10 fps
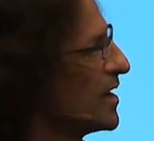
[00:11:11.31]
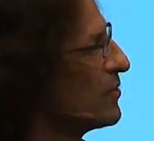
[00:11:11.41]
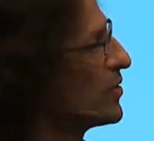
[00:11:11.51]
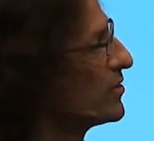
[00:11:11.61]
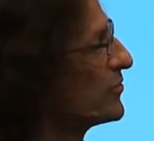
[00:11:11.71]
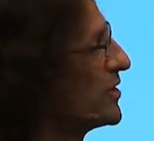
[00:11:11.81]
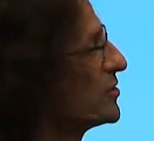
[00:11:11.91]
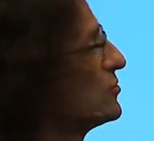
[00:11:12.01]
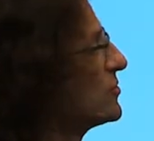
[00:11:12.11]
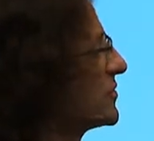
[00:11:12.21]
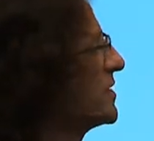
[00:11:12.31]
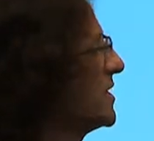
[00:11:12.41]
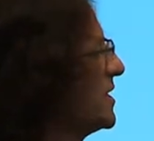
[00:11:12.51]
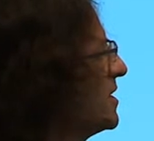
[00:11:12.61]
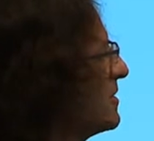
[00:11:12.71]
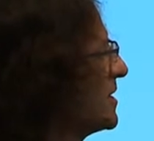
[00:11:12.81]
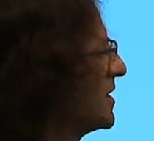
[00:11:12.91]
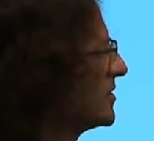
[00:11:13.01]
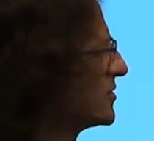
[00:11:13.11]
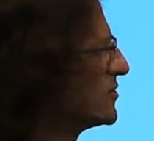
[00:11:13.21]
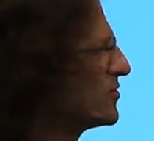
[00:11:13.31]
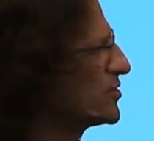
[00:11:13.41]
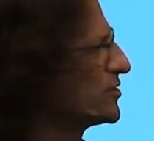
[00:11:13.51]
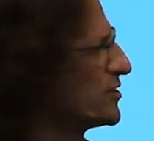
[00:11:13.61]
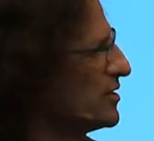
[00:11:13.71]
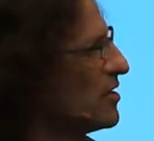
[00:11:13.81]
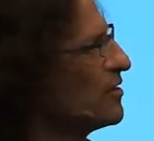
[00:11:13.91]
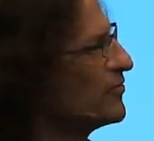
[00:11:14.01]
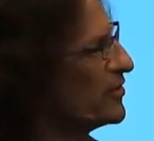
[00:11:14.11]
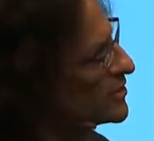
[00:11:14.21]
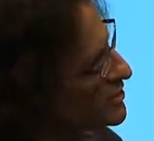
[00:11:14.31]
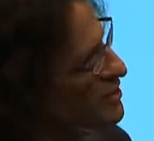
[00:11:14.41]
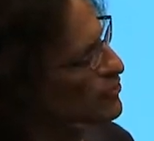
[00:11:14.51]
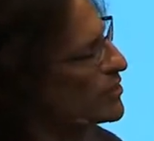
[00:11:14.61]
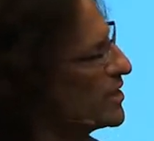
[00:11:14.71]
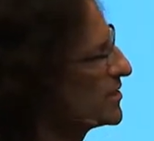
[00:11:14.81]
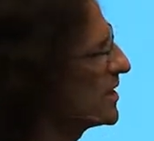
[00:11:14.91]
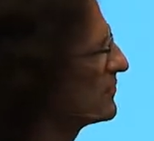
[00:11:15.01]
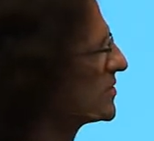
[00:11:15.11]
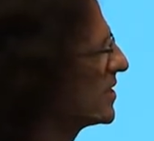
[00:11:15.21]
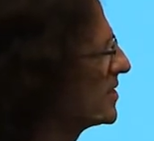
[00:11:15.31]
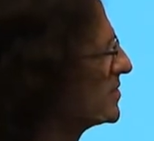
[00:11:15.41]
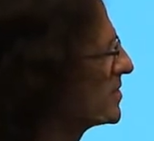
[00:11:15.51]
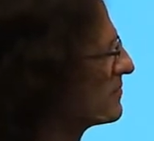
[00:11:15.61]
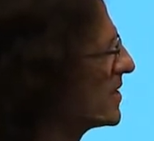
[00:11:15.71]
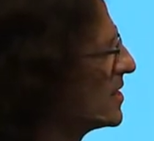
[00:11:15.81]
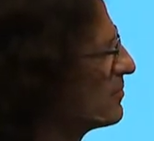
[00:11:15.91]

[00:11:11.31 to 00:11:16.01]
And one of the things you'll see is it's not just the obvious synchronized advertising,